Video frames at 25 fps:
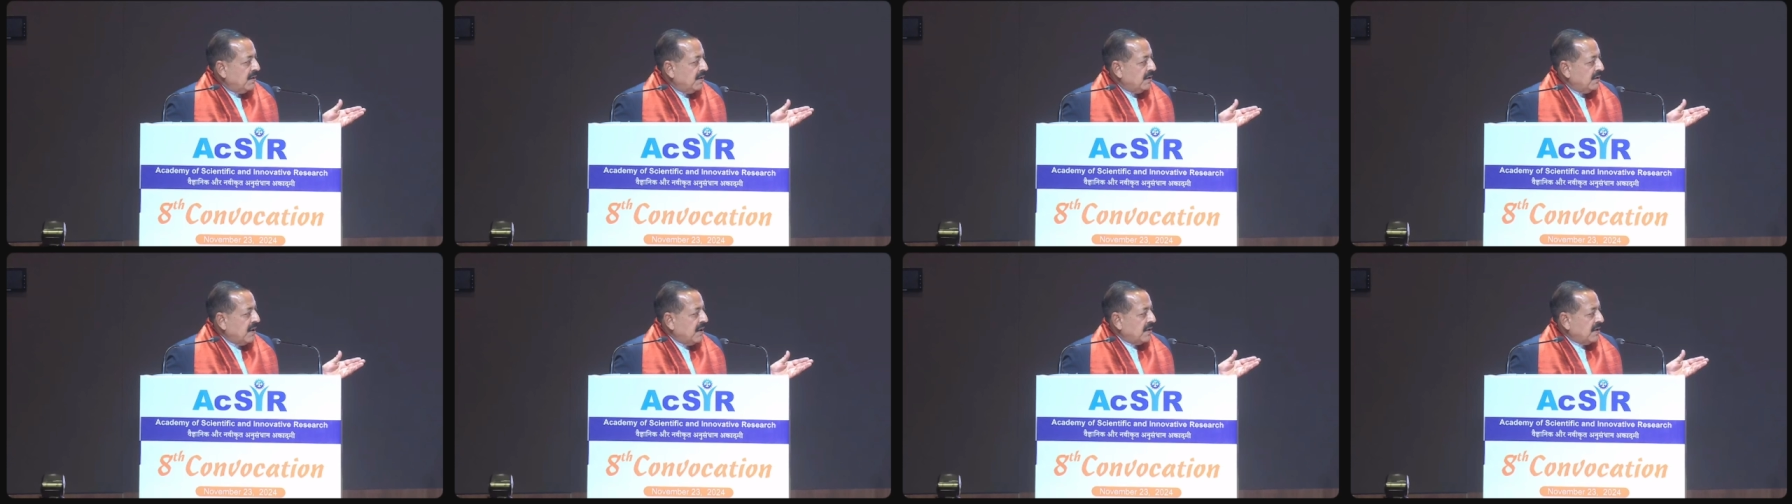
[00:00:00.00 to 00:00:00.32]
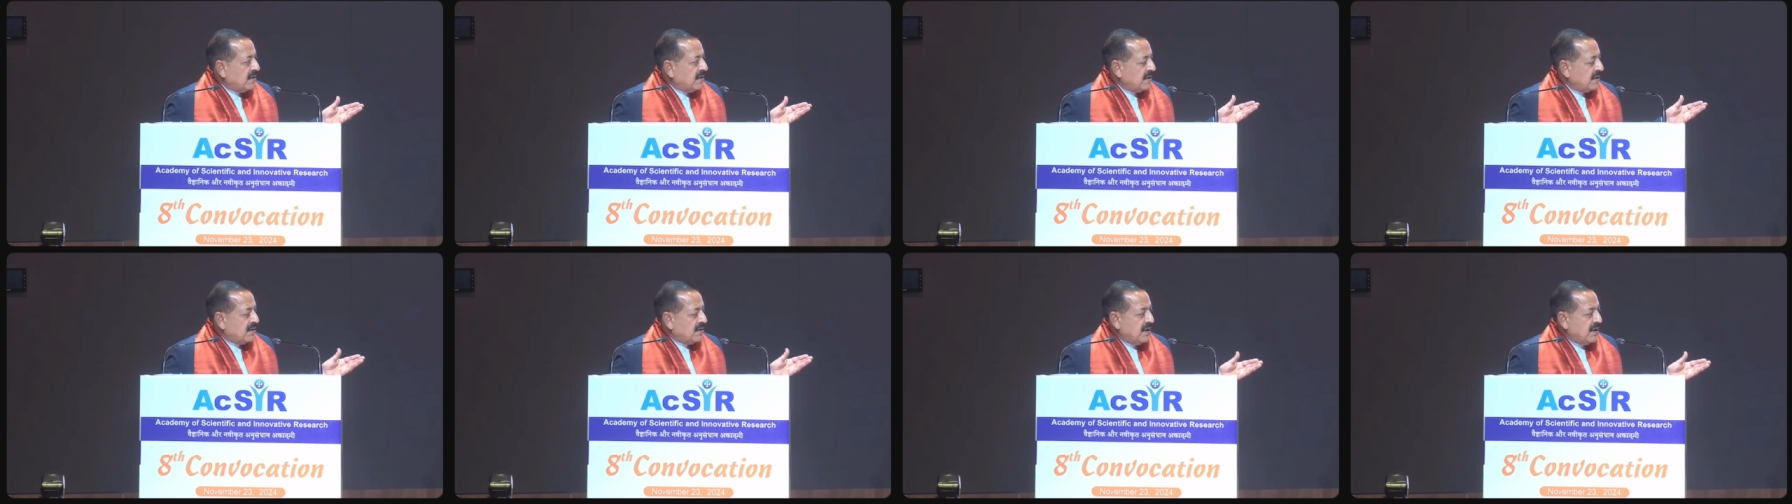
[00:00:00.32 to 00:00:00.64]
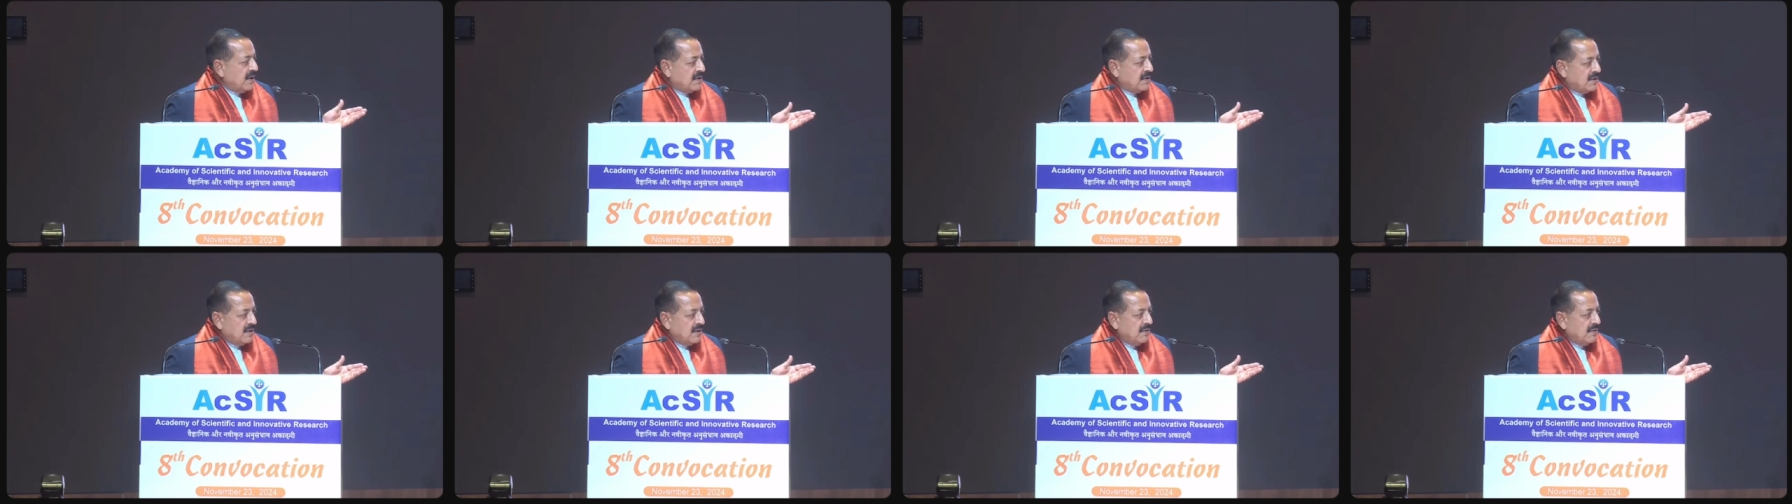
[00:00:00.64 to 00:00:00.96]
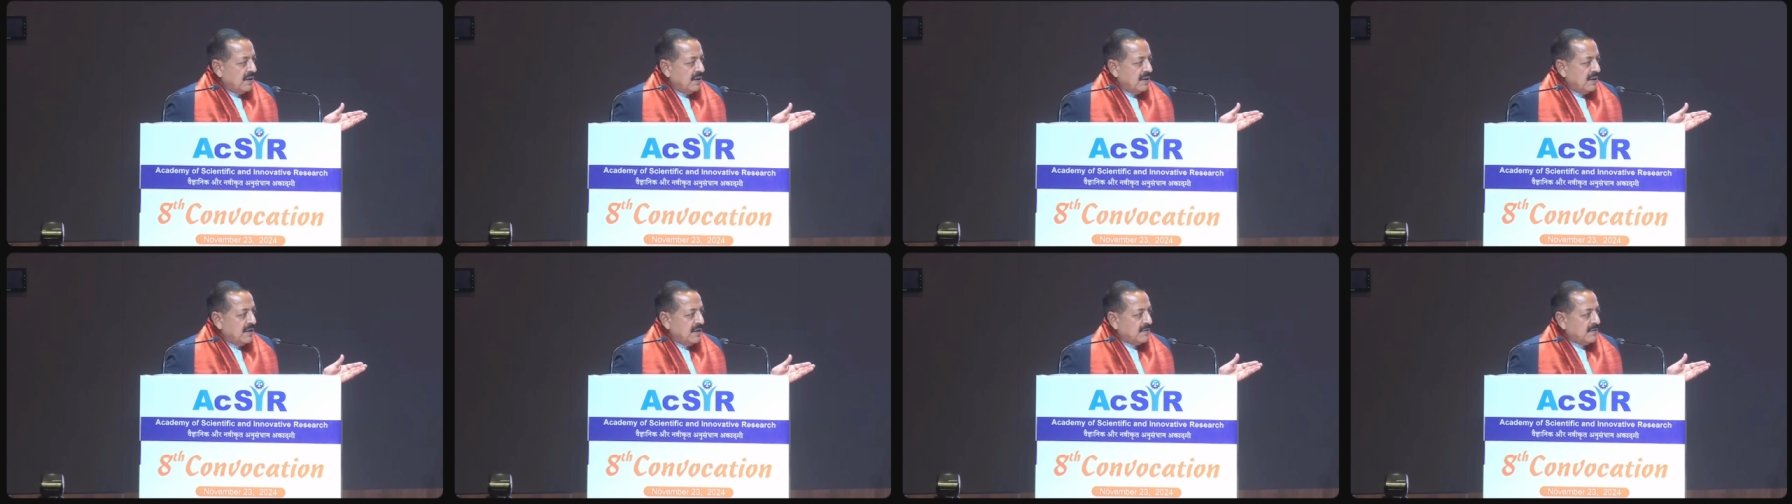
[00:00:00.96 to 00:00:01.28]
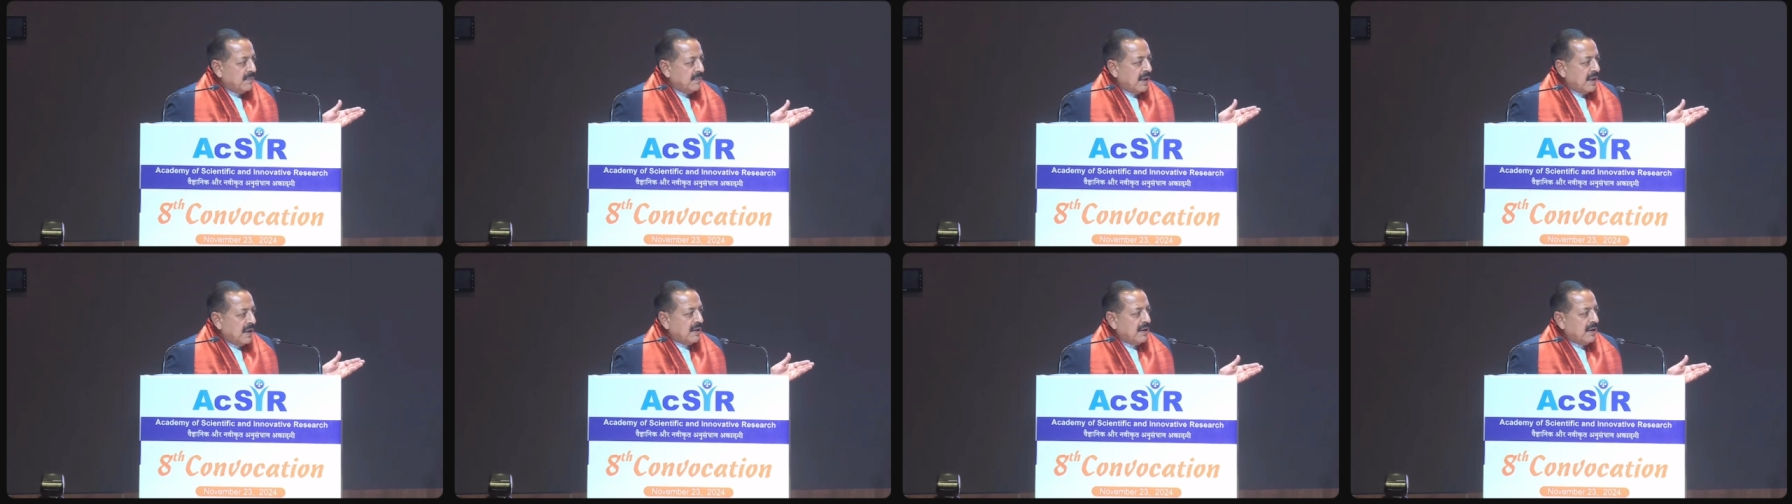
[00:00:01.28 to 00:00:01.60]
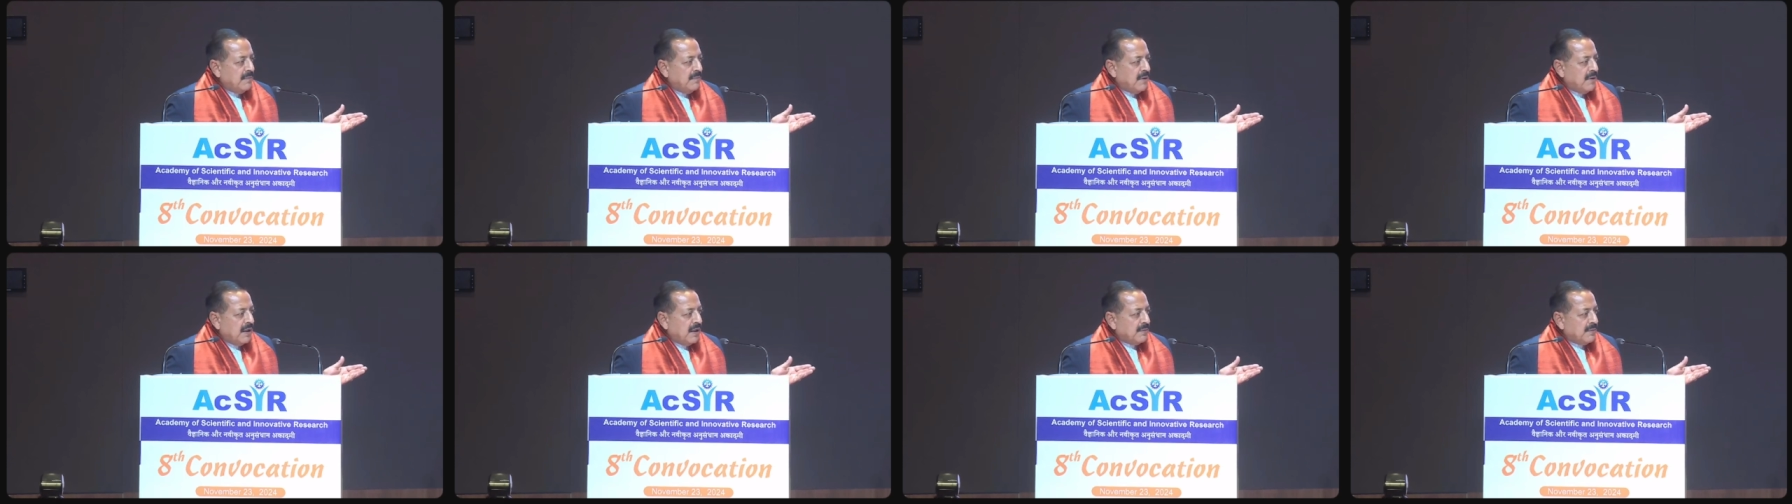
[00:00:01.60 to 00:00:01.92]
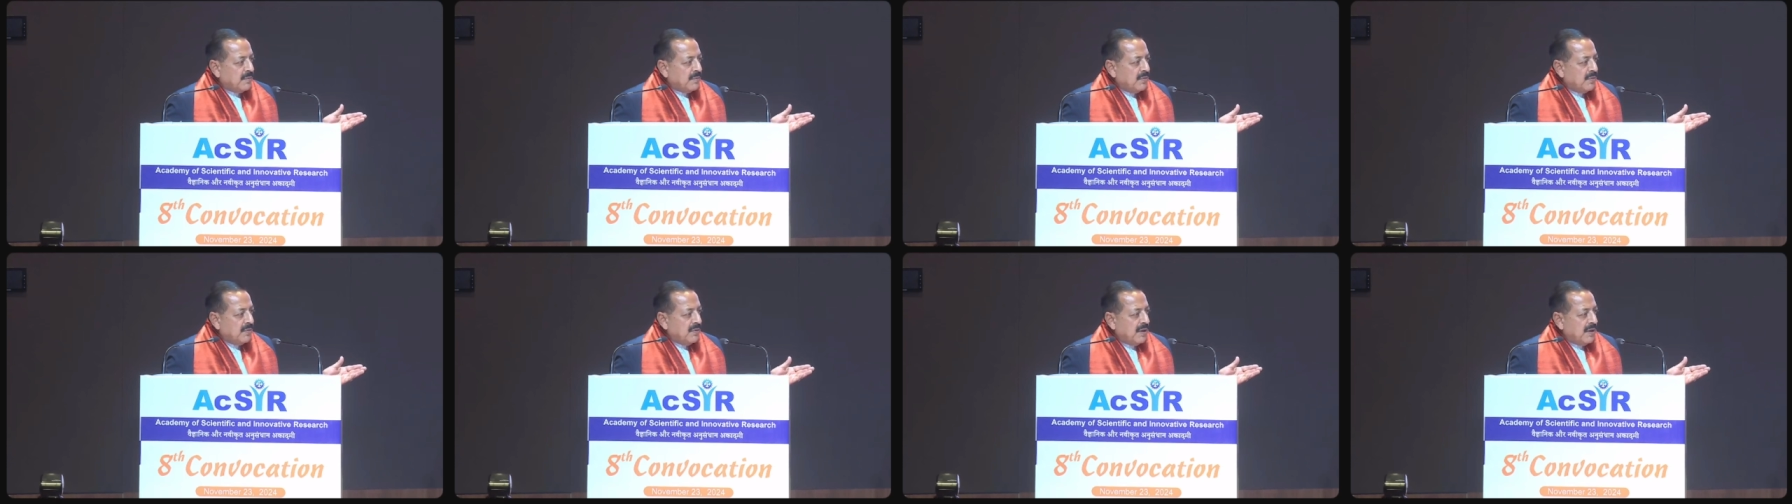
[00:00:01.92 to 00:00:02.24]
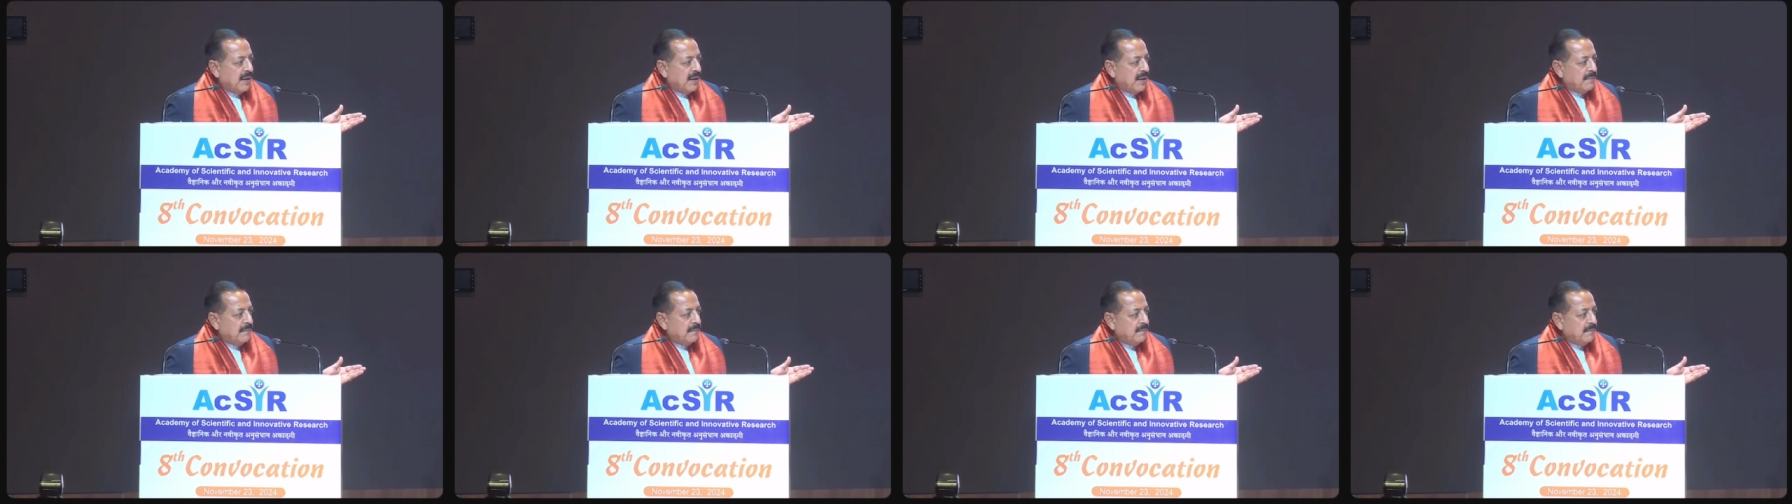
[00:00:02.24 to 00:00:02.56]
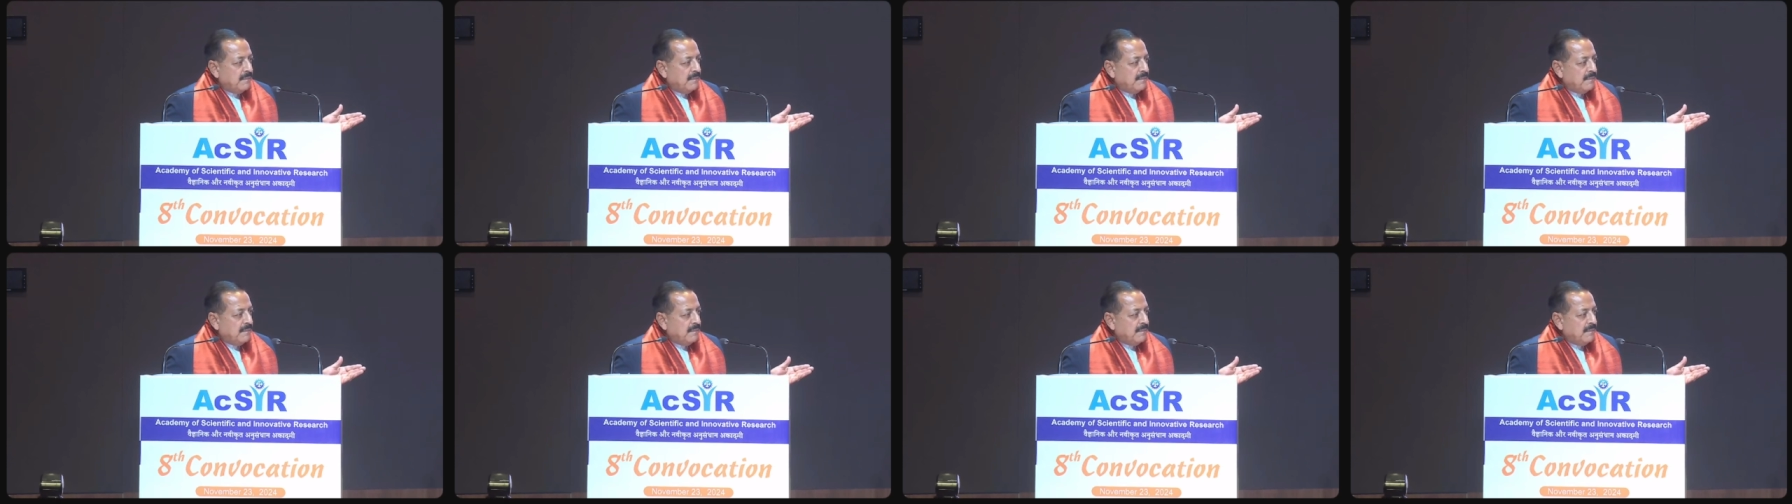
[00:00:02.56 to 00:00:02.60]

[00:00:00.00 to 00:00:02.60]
that success story in his Man Ki Baat program.